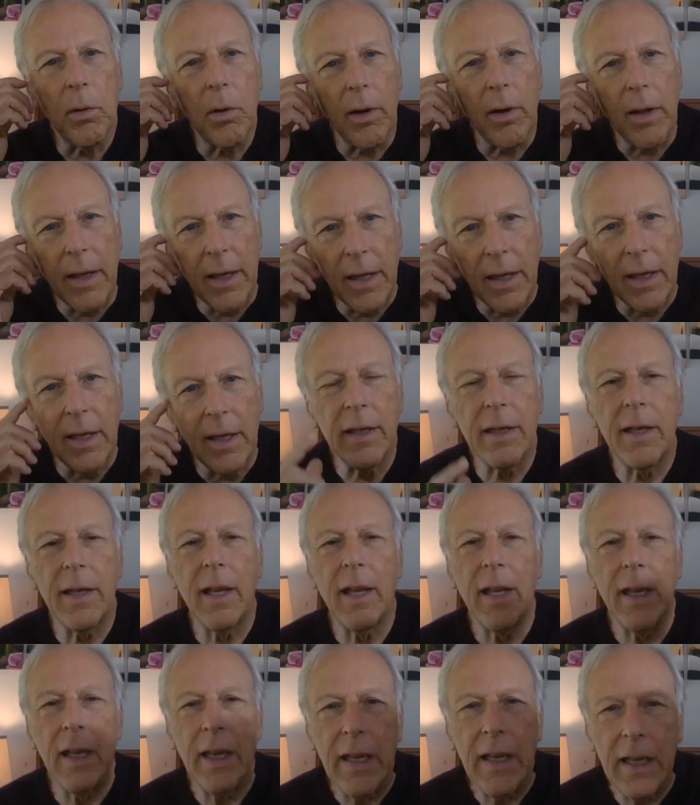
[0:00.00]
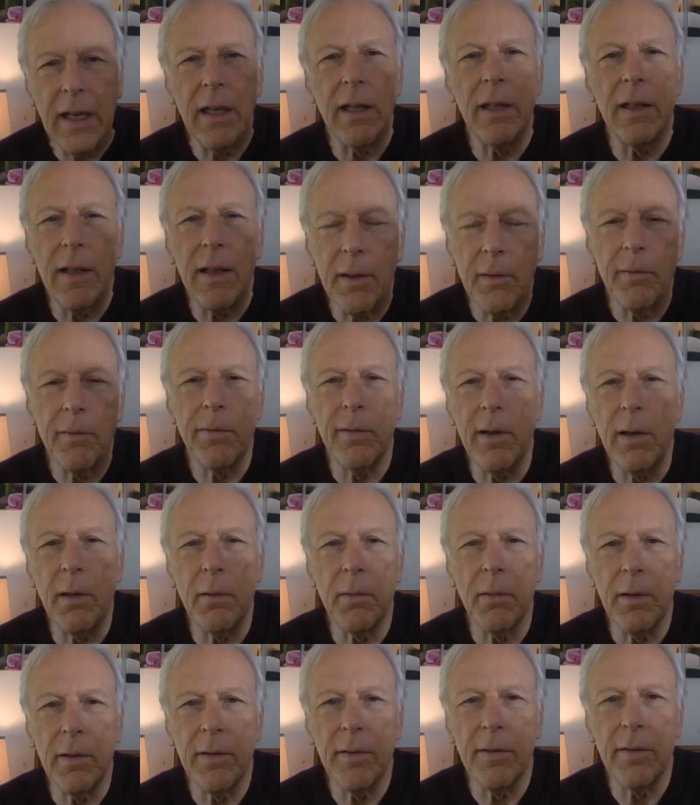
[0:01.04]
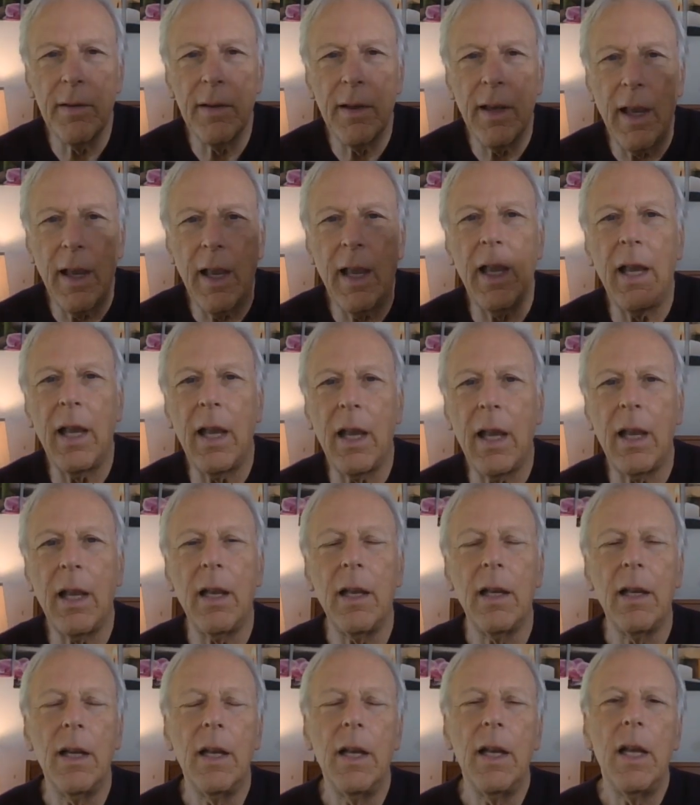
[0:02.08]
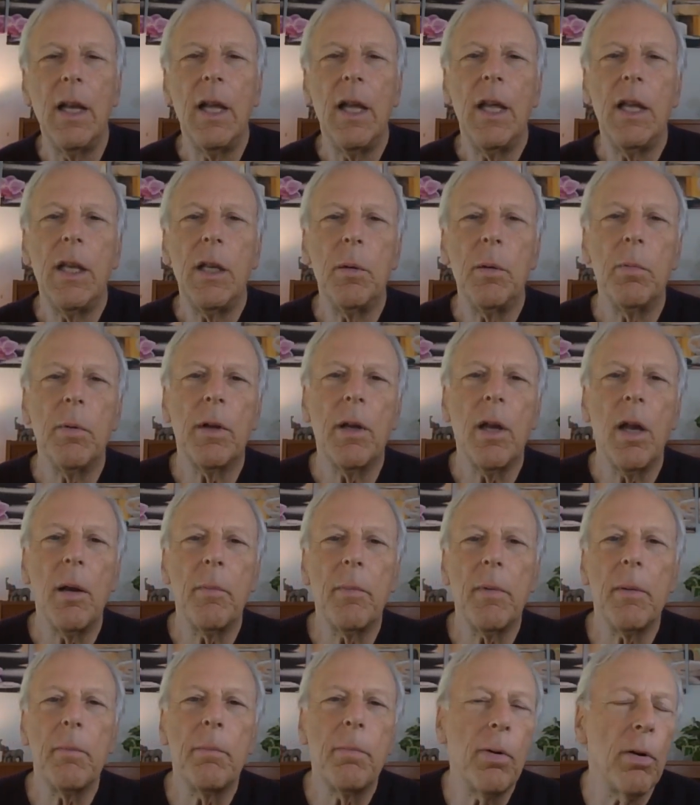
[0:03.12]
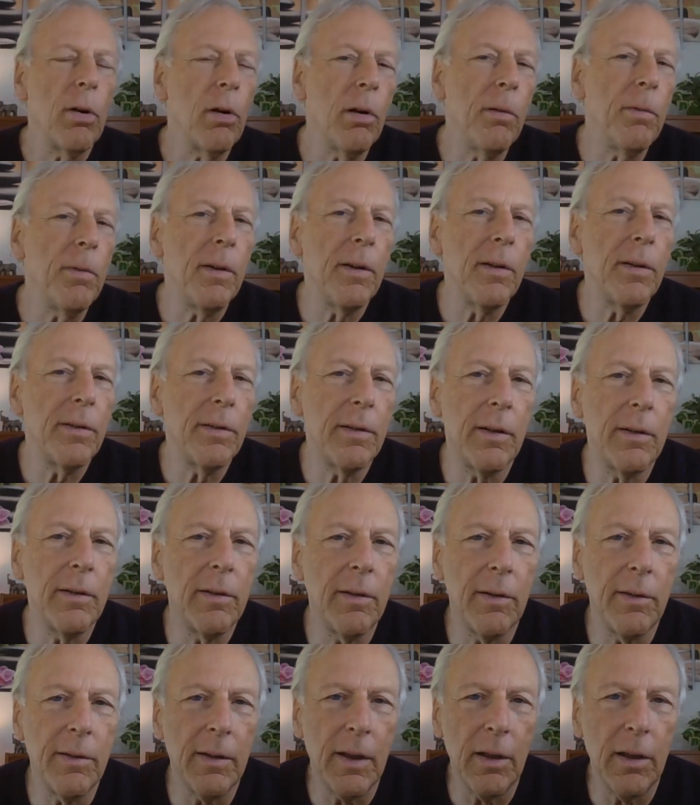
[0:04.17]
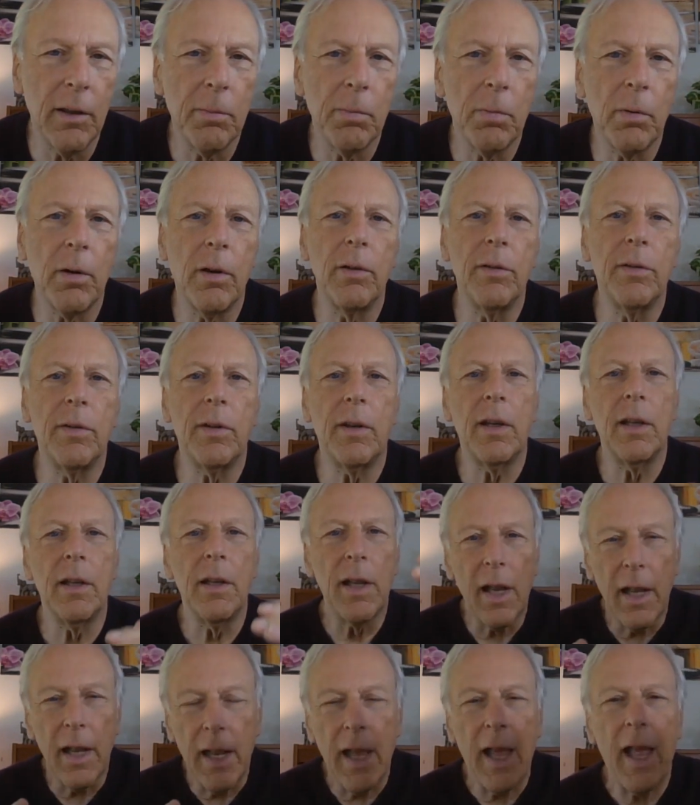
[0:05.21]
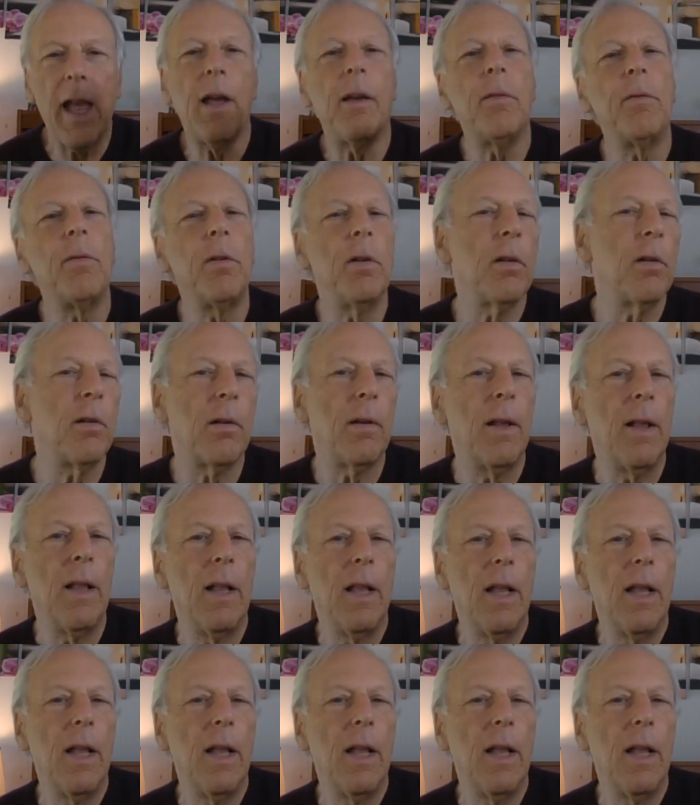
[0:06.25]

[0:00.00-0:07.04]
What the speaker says: are in a healing frequency, you become impervious to disease because you cannot have your